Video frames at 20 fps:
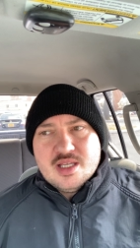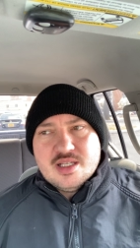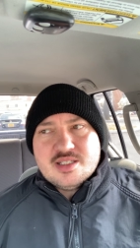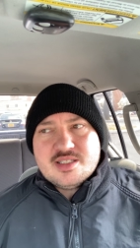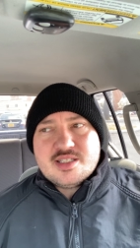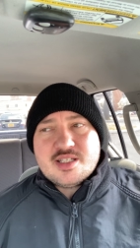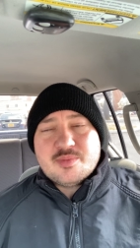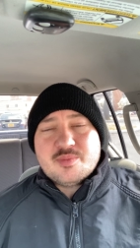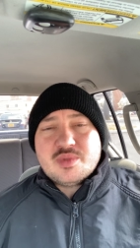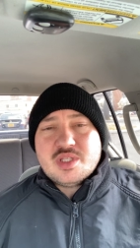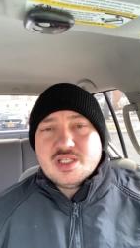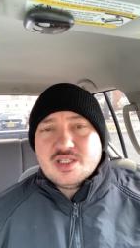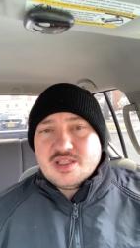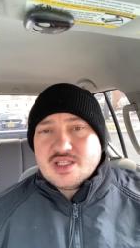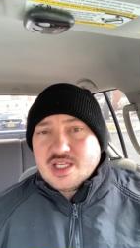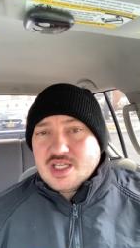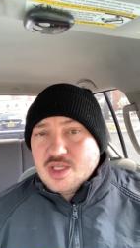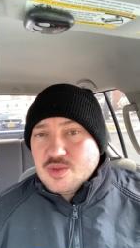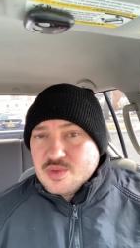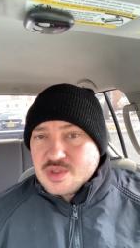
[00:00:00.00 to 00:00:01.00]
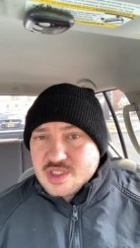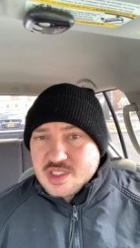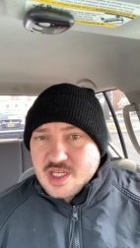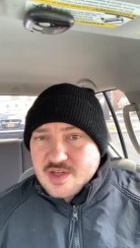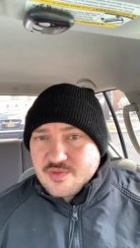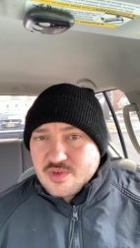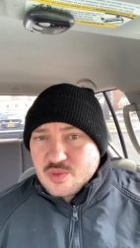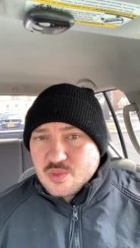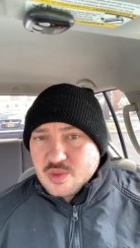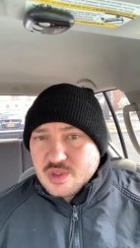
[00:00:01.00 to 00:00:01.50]
Some think that he was
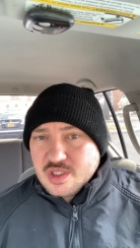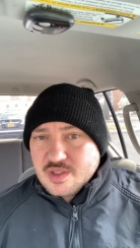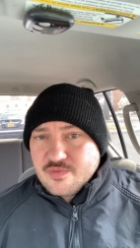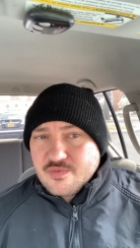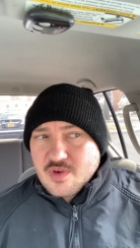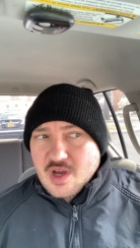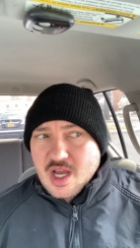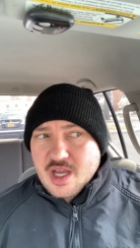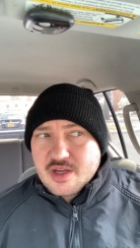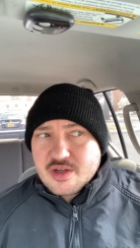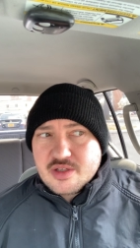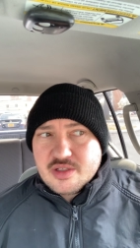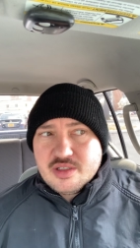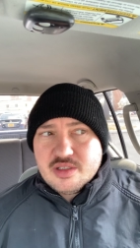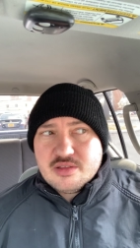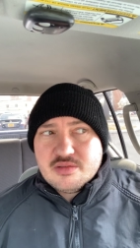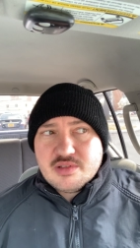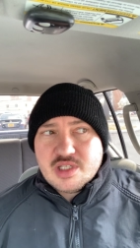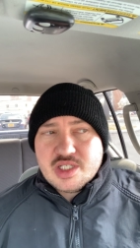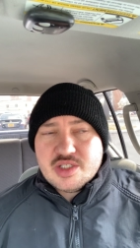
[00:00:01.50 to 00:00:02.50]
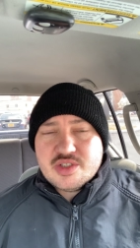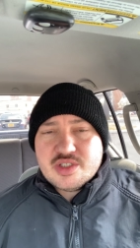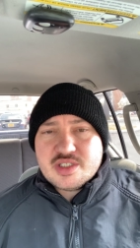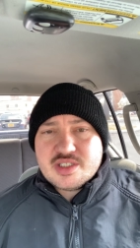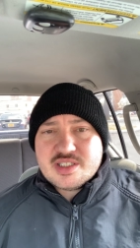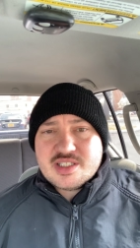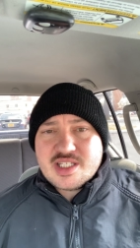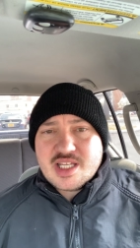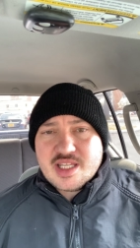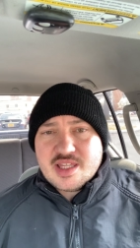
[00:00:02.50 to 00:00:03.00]
never really fired. They
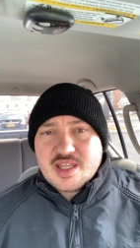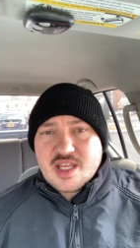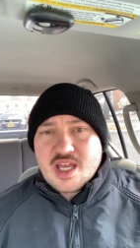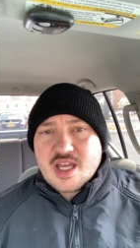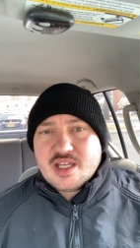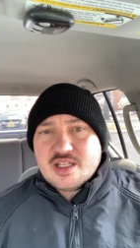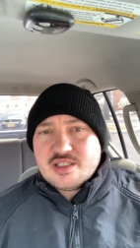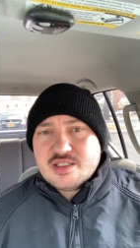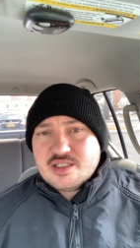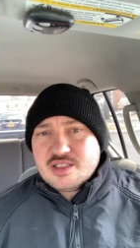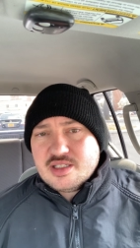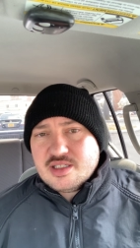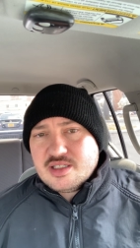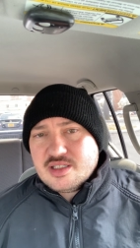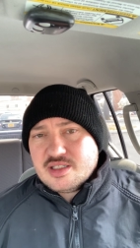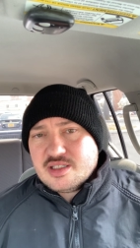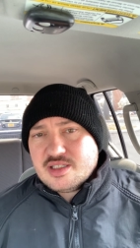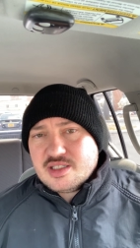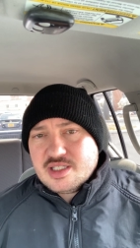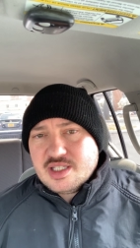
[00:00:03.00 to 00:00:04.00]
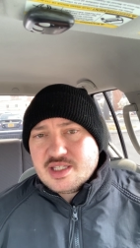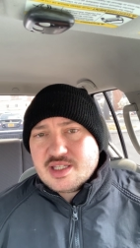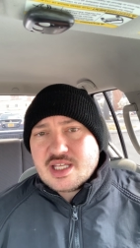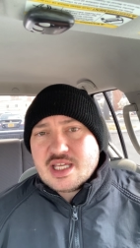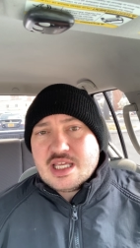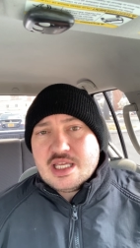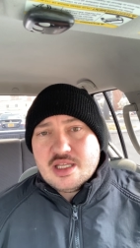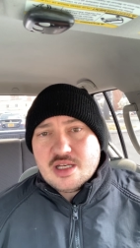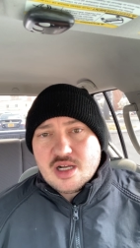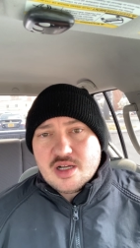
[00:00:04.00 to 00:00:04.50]
just said that to get the
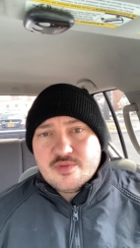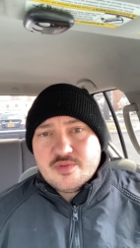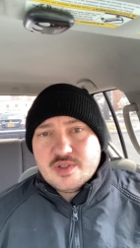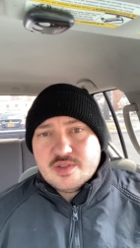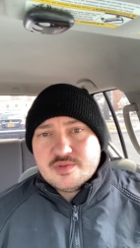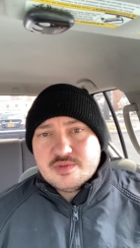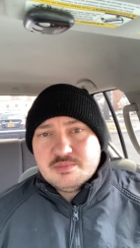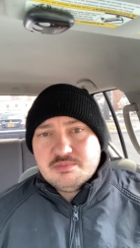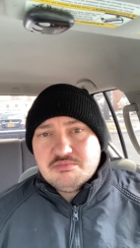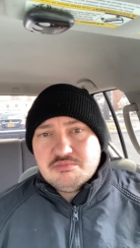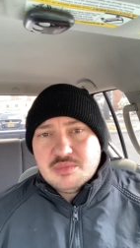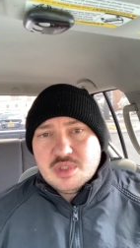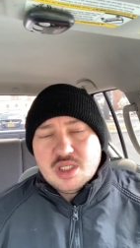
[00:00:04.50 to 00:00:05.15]
heat off of him.